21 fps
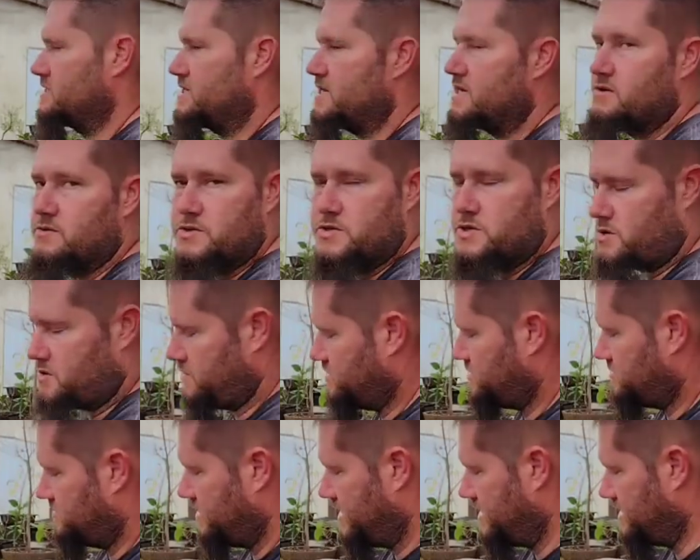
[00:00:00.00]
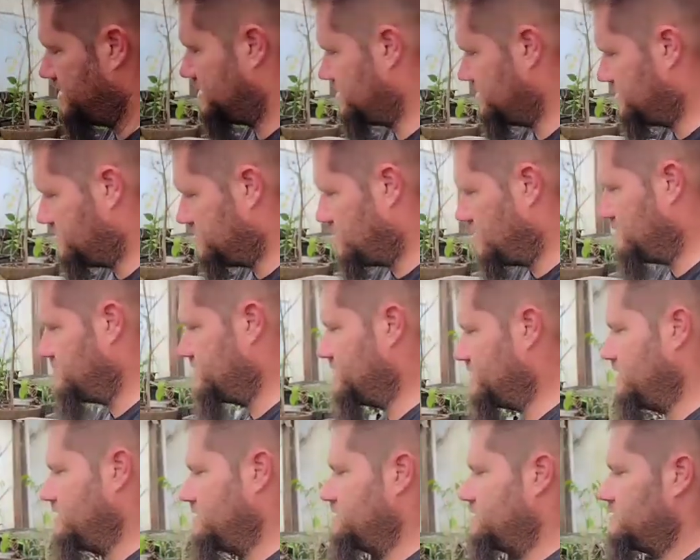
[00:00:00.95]
single trunk tree, actually, is what I'm
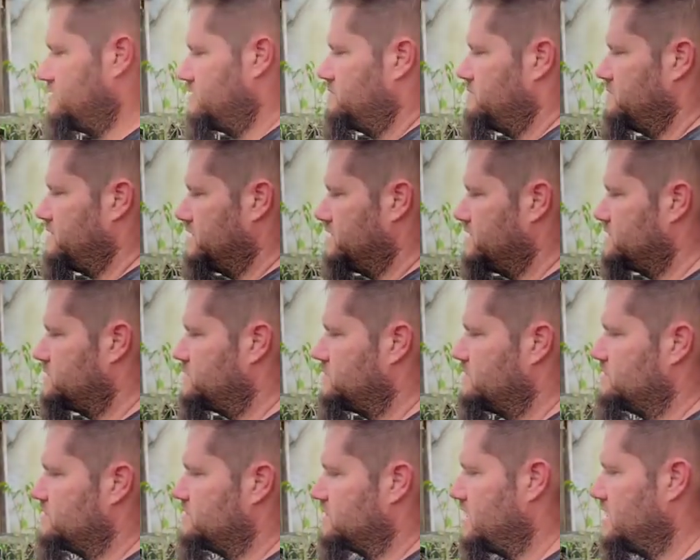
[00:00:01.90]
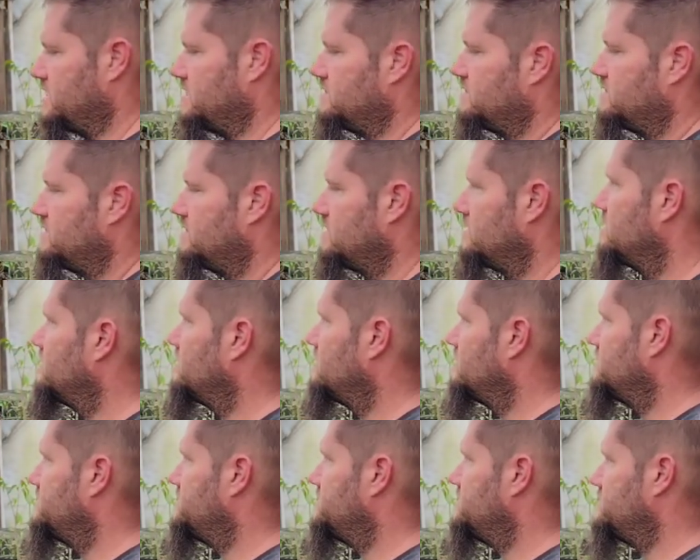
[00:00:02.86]
saying. But this one's got
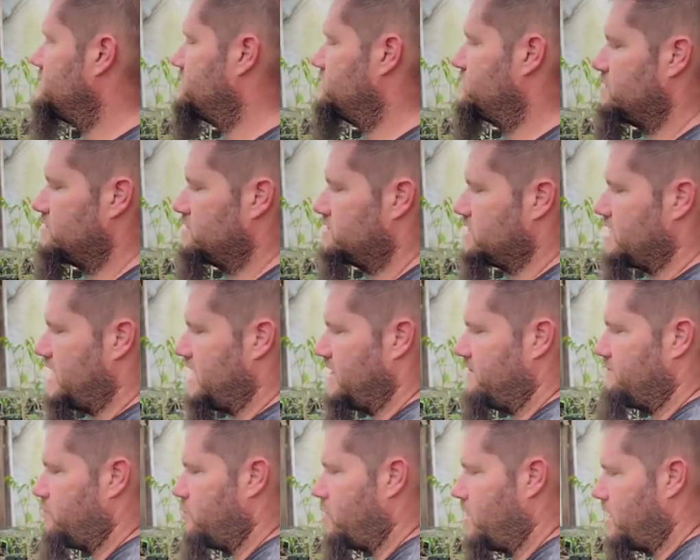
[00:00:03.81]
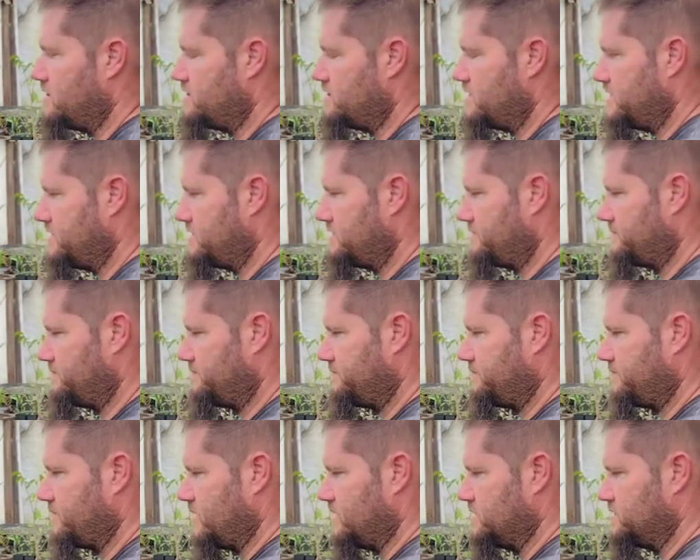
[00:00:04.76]
two trunks. I have wired it.
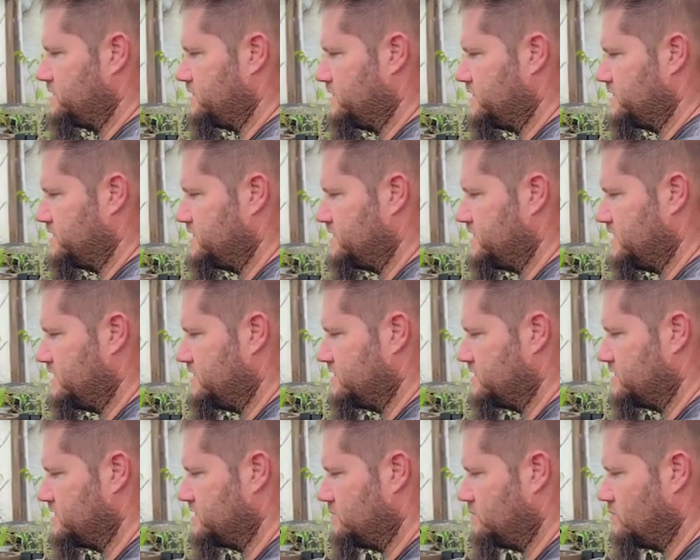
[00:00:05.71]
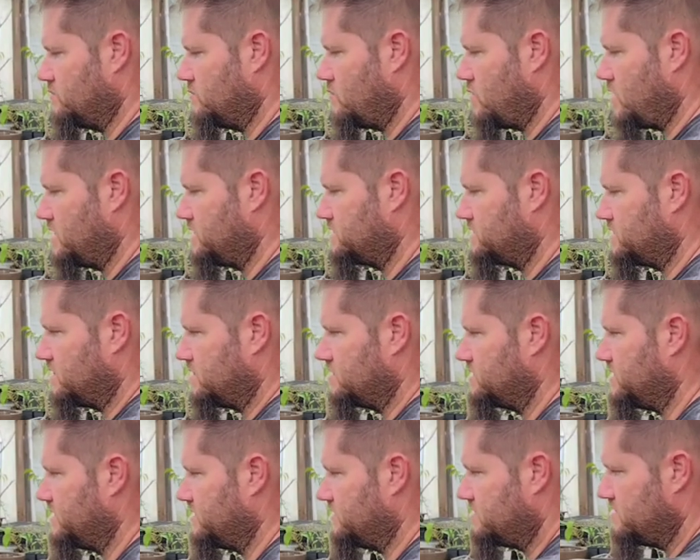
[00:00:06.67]
As you can see, there's some wire
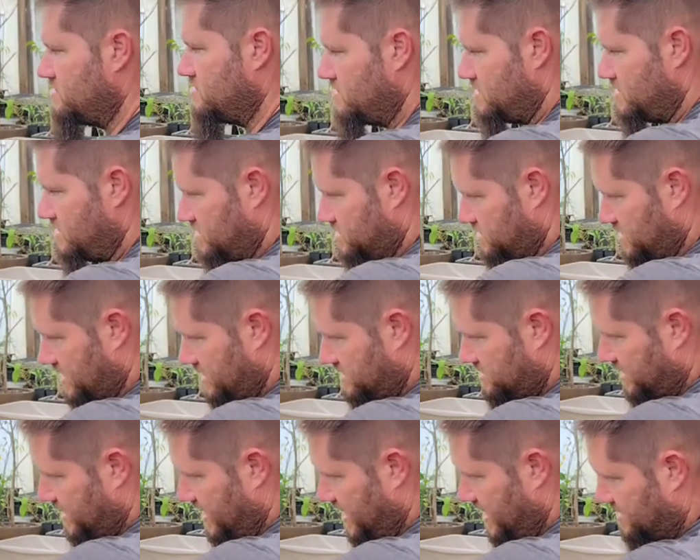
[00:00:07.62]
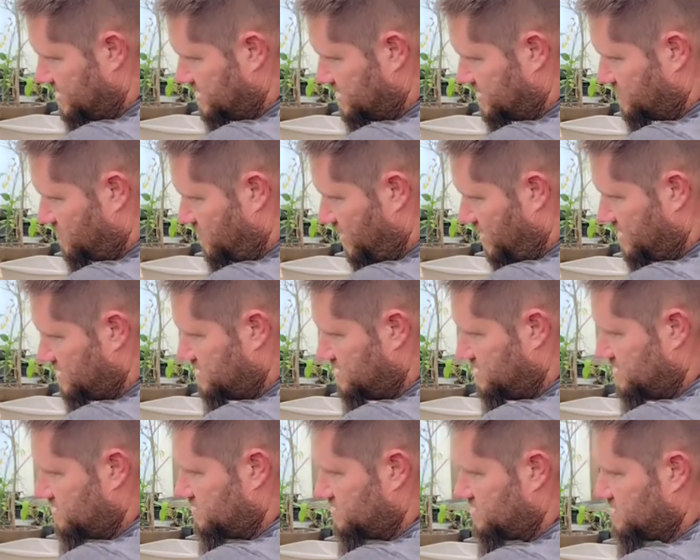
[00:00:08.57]
scars here. So I actually had this wired
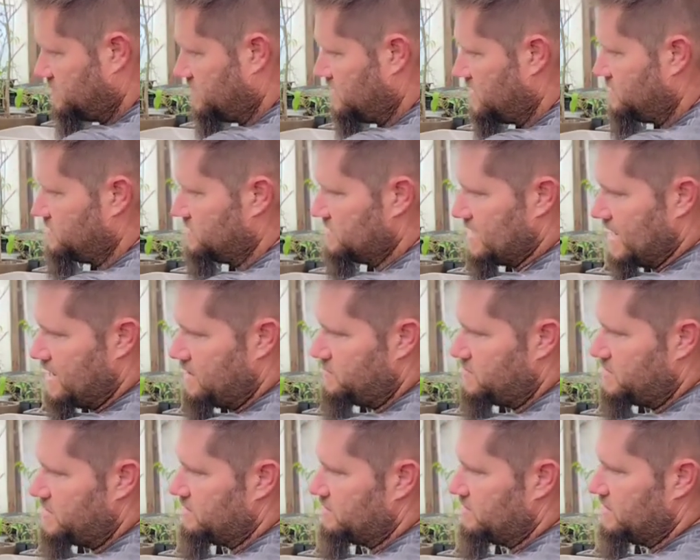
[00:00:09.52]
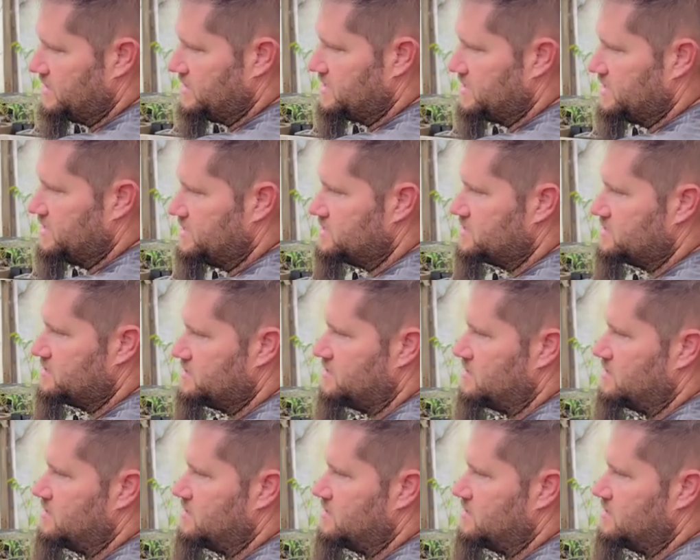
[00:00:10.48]
to where it was out here like this,